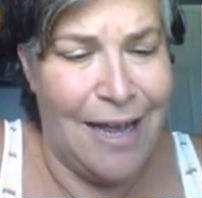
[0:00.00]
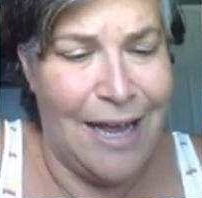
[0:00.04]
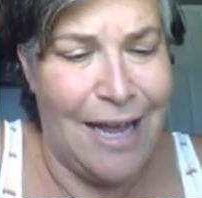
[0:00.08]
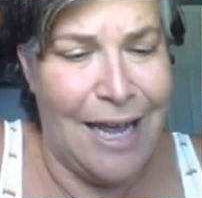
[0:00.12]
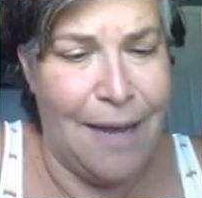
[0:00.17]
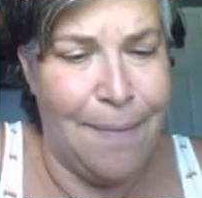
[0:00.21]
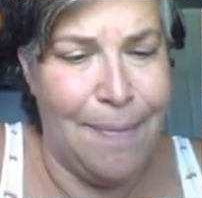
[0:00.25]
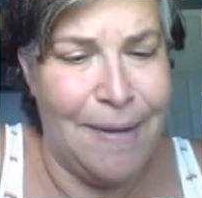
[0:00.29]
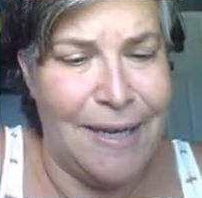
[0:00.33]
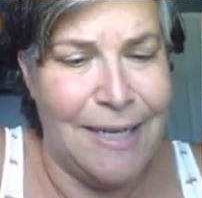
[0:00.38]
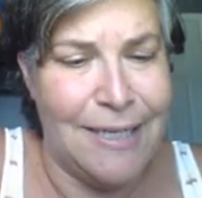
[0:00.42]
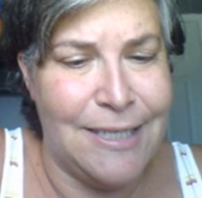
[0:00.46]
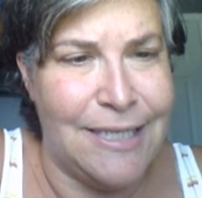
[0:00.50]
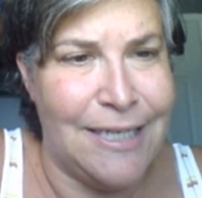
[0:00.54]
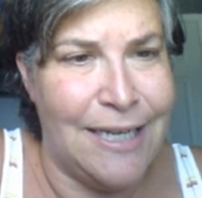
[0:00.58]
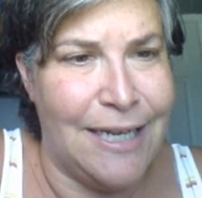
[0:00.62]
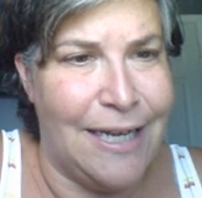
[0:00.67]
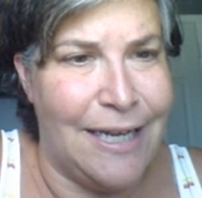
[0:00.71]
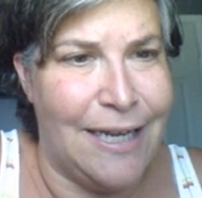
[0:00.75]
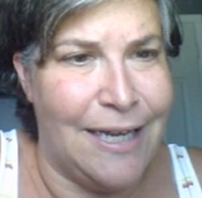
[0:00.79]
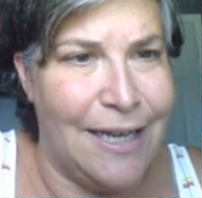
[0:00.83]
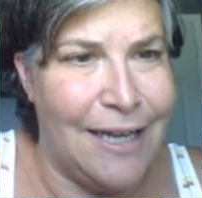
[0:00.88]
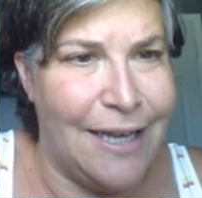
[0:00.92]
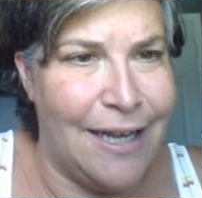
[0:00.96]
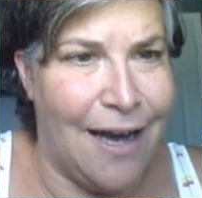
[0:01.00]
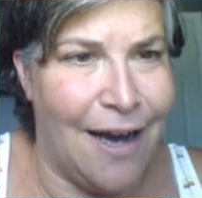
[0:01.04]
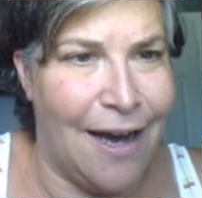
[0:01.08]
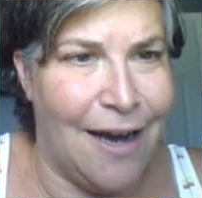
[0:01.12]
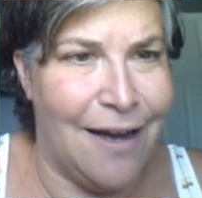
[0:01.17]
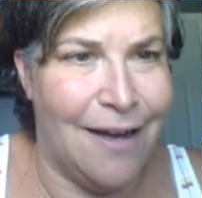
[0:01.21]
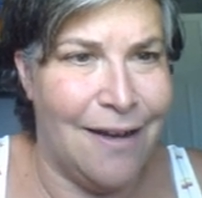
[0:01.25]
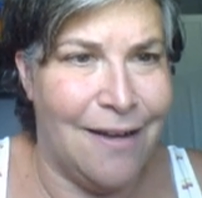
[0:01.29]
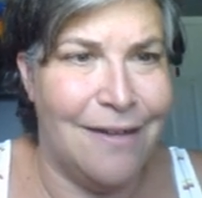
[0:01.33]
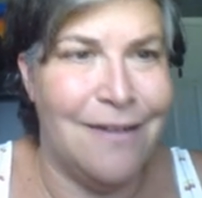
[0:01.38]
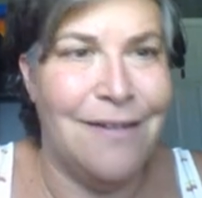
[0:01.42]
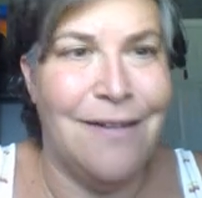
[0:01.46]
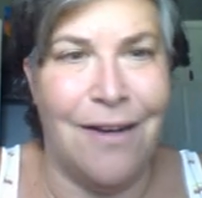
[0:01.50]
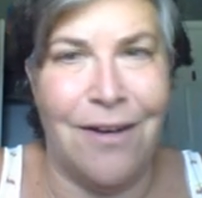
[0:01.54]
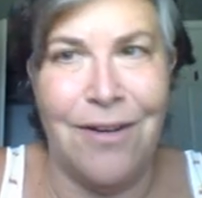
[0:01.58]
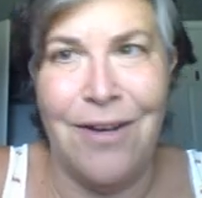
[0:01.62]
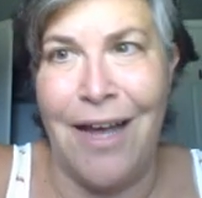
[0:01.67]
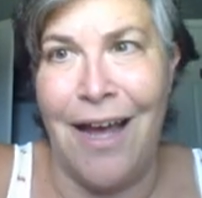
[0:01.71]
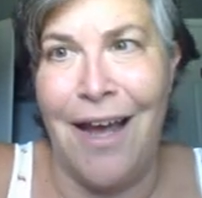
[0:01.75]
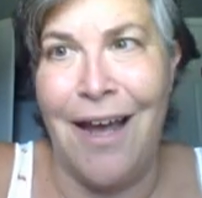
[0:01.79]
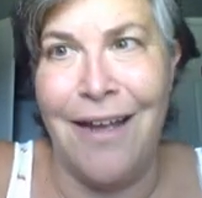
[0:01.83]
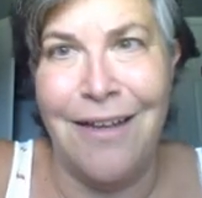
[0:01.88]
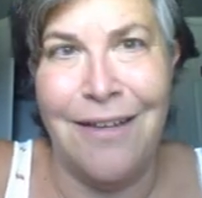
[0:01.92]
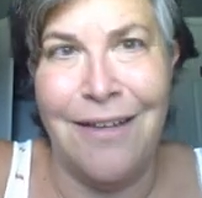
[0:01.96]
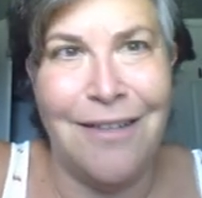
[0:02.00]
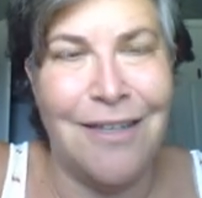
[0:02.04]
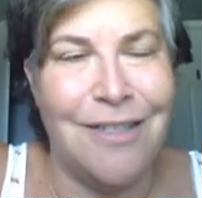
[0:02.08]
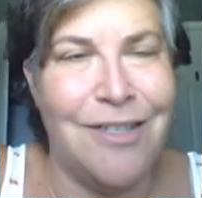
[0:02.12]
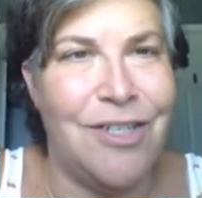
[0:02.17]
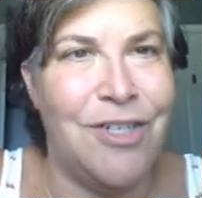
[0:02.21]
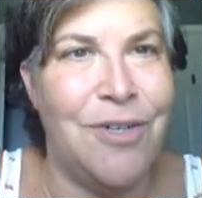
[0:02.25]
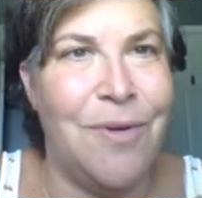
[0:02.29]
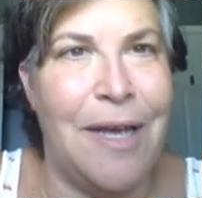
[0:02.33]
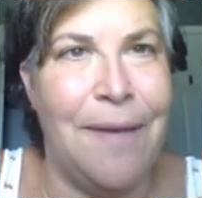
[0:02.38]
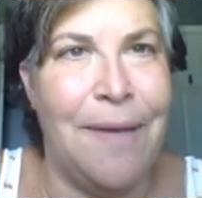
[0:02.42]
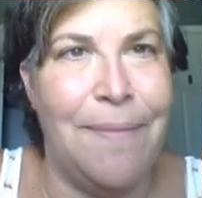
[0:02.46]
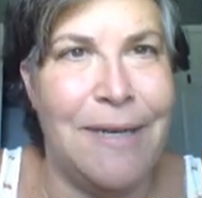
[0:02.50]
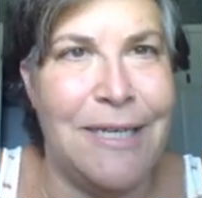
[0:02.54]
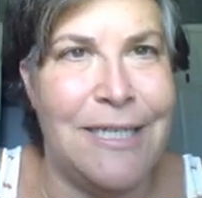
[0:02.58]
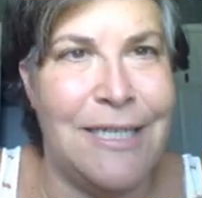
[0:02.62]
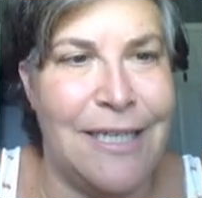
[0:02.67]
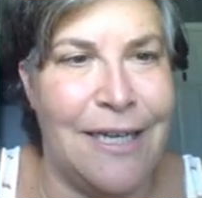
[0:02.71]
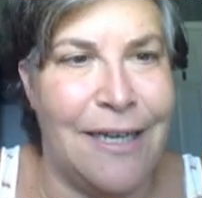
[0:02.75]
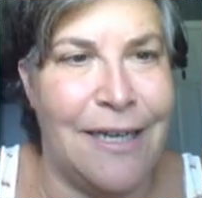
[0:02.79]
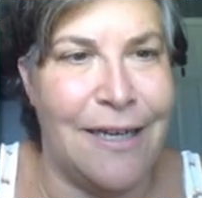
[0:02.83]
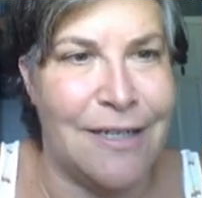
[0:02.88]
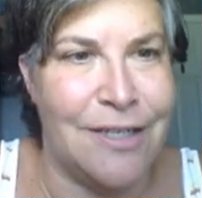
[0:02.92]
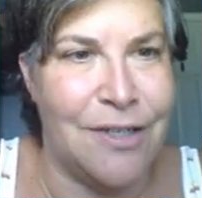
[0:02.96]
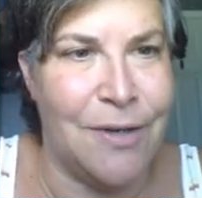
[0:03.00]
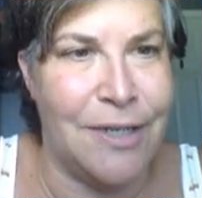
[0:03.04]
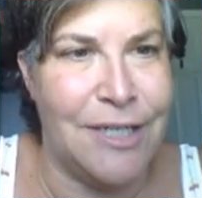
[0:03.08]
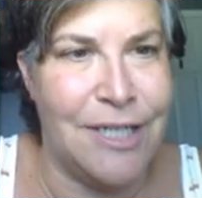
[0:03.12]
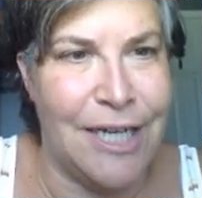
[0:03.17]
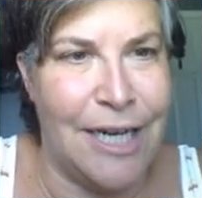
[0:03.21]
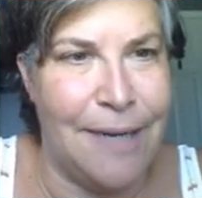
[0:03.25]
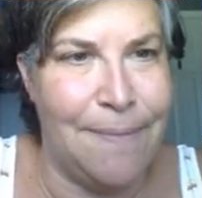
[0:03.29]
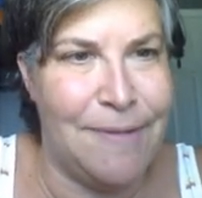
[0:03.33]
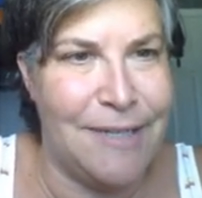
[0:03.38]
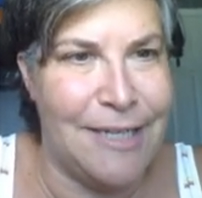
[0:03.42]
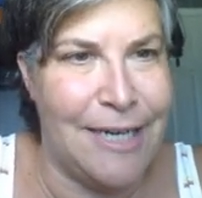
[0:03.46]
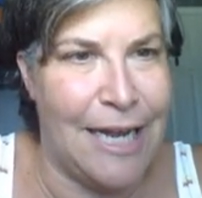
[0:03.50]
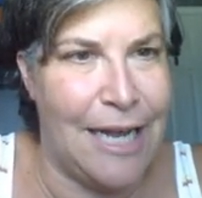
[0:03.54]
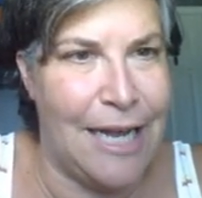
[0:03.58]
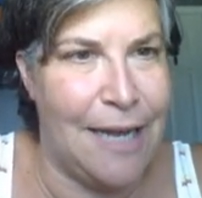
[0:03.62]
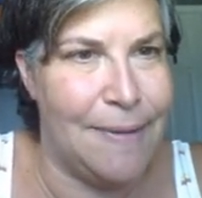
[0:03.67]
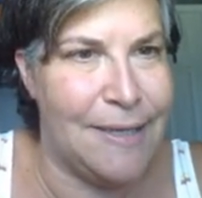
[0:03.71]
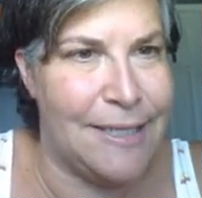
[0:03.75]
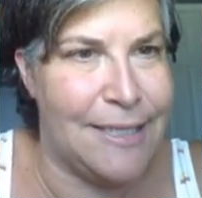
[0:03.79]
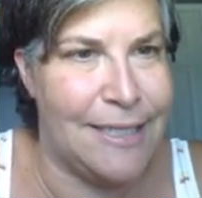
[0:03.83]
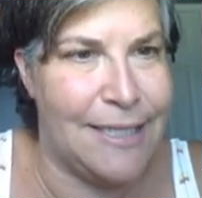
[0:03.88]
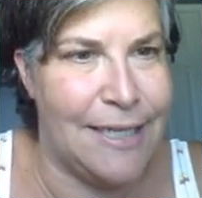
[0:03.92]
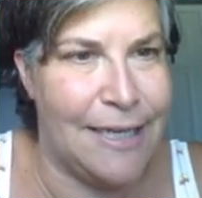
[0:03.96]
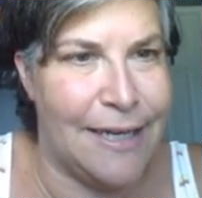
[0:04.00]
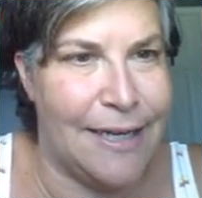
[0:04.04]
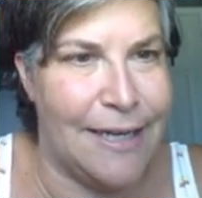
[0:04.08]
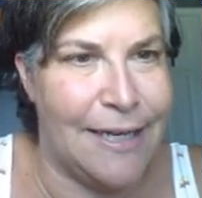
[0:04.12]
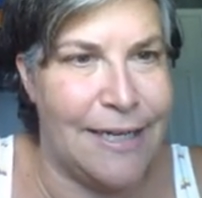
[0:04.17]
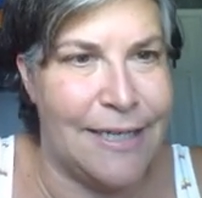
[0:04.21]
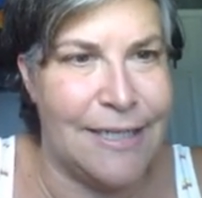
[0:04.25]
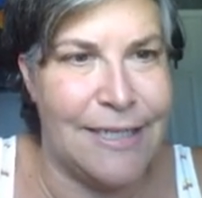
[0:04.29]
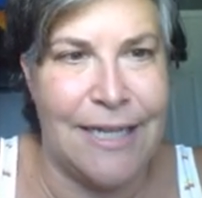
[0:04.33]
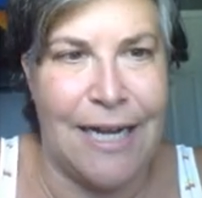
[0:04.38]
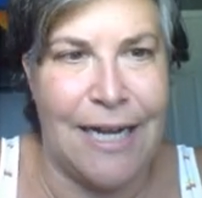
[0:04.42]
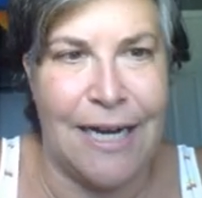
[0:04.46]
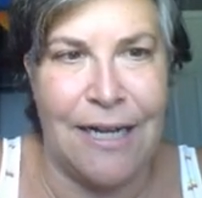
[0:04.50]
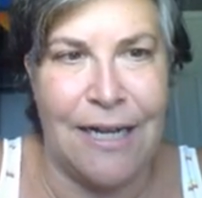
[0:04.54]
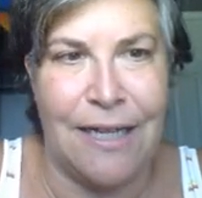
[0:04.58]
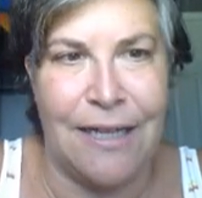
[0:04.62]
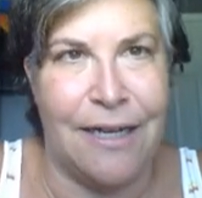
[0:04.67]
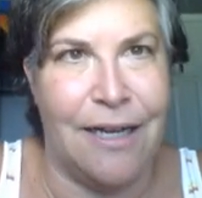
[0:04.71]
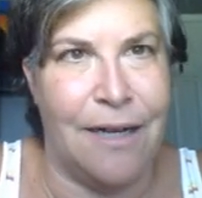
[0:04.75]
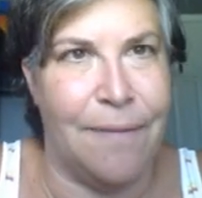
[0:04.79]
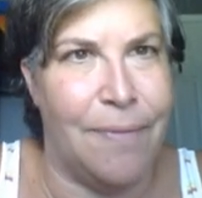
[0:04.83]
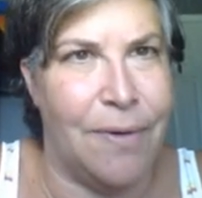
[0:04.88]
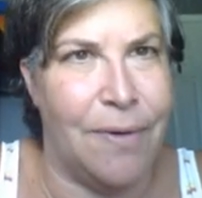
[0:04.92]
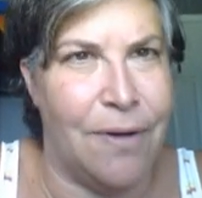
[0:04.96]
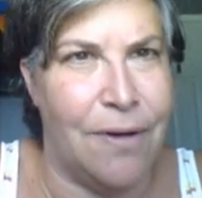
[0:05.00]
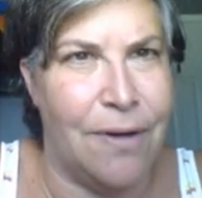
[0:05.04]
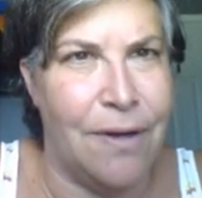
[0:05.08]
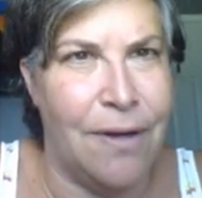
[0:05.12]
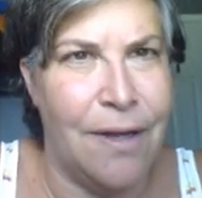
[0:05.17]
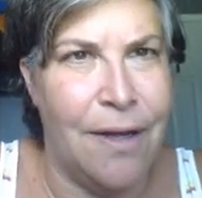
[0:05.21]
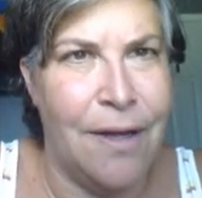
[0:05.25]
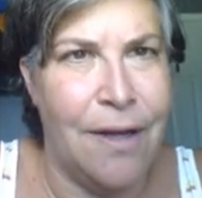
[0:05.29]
ABC. Yeah. Okay. Let's do ABC. So I typed in ABC. It is not clickable.